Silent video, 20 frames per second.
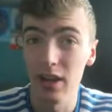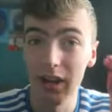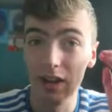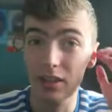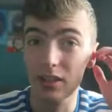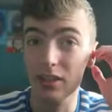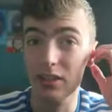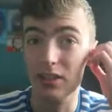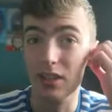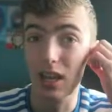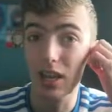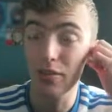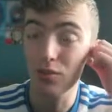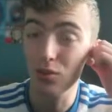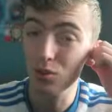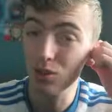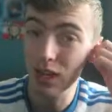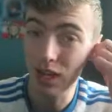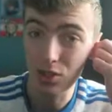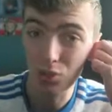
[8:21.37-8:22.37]
And if
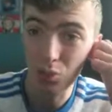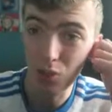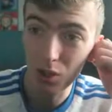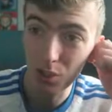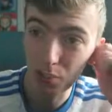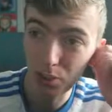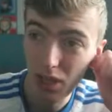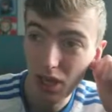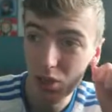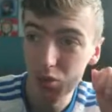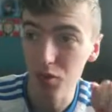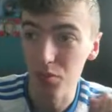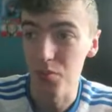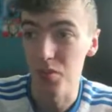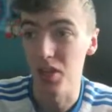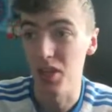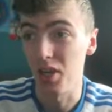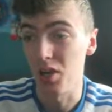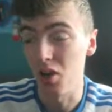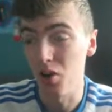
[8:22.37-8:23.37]
you guys want to play with
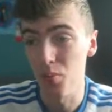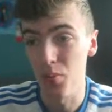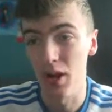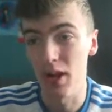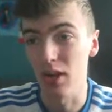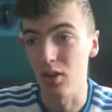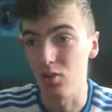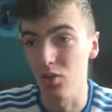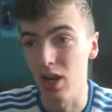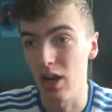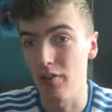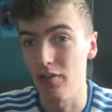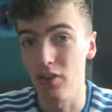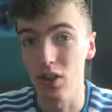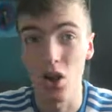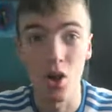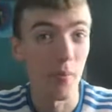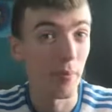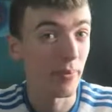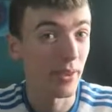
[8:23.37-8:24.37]
me on Minecraft
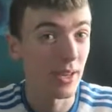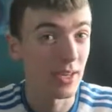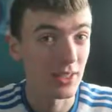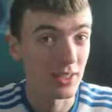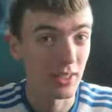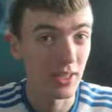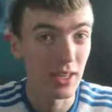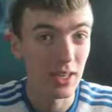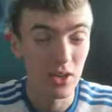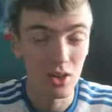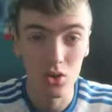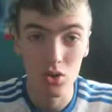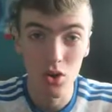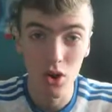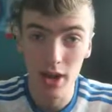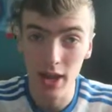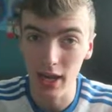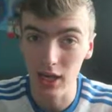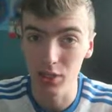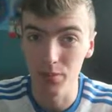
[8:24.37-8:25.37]
on PC or
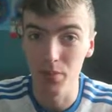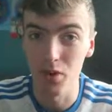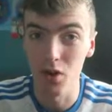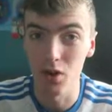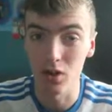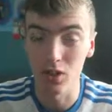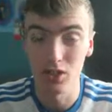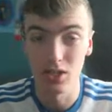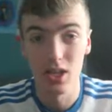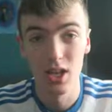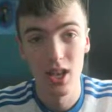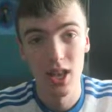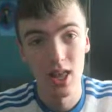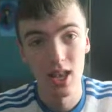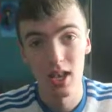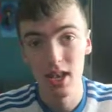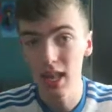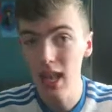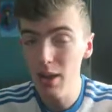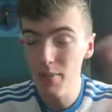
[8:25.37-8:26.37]
on Xbox,
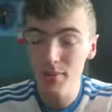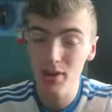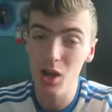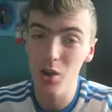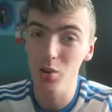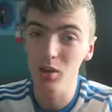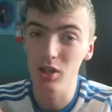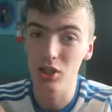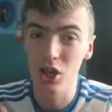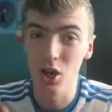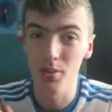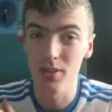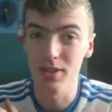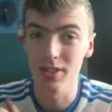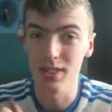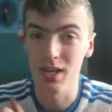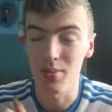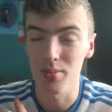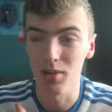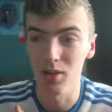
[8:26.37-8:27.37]
let me know in the
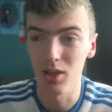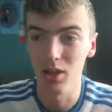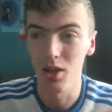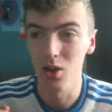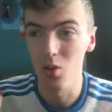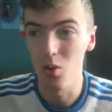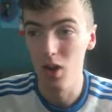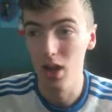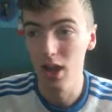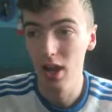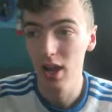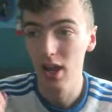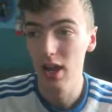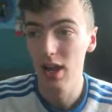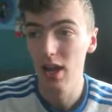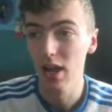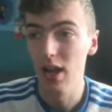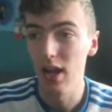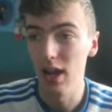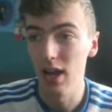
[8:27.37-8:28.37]
comments down below,
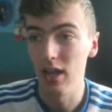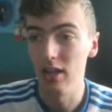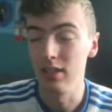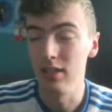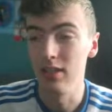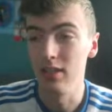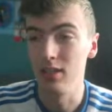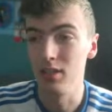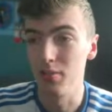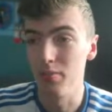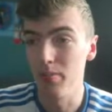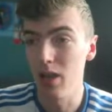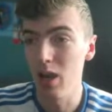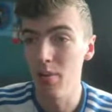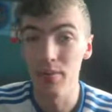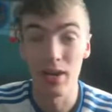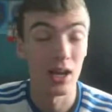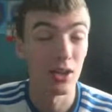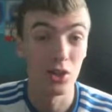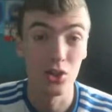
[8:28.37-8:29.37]
and
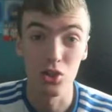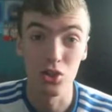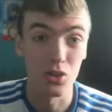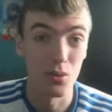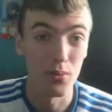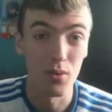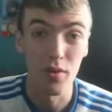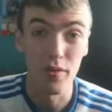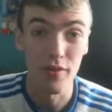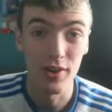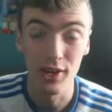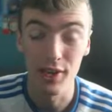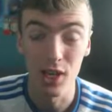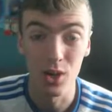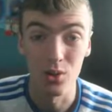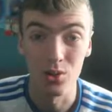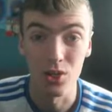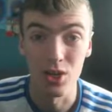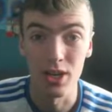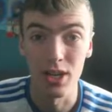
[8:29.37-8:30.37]
maybe I'll do some more
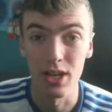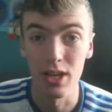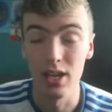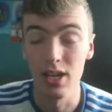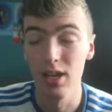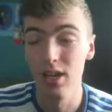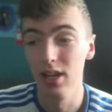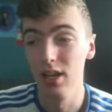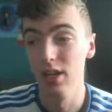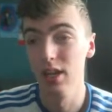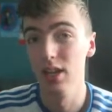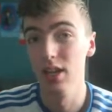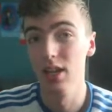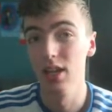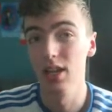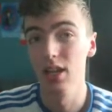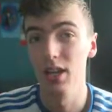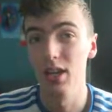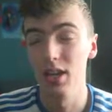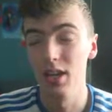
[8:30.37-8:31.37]
videos on it.
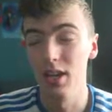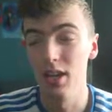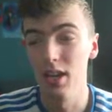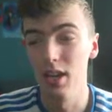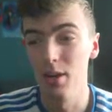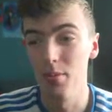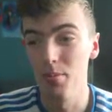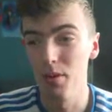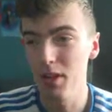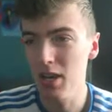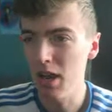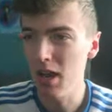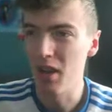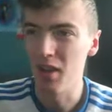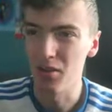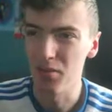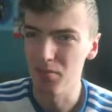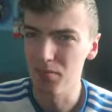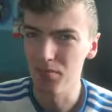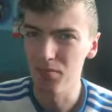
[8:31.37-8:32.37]
But
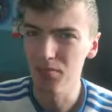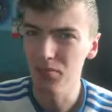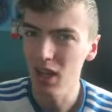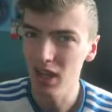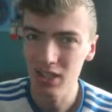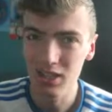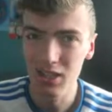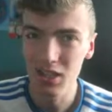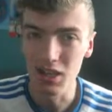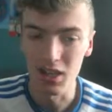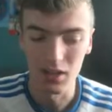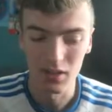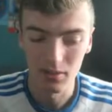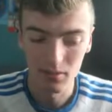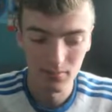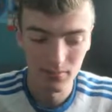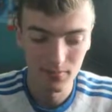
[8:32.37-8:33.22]
yeah, that's it.